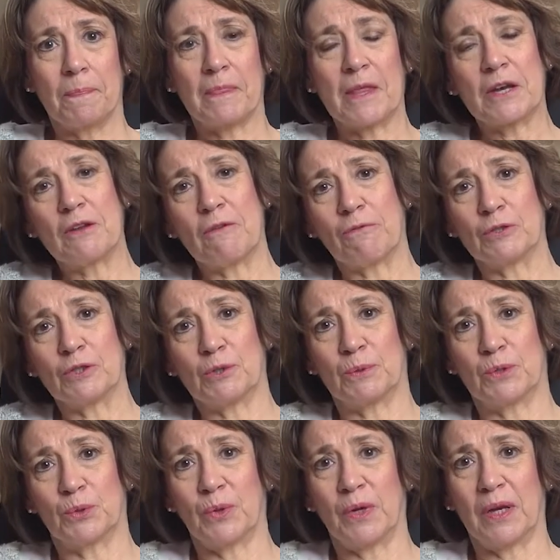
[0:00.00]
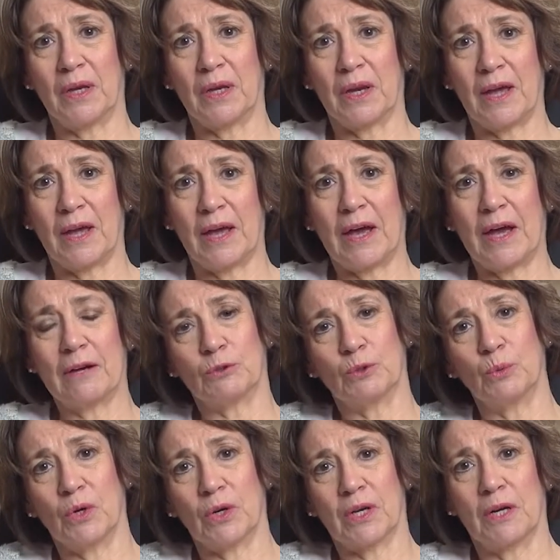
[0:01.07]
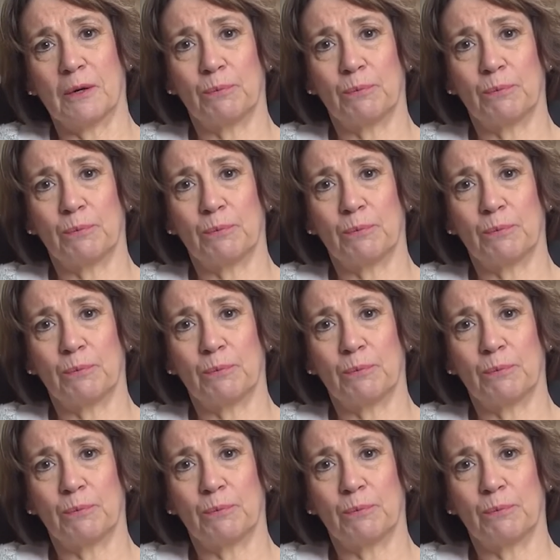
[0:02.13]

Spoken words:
the difference between how to work in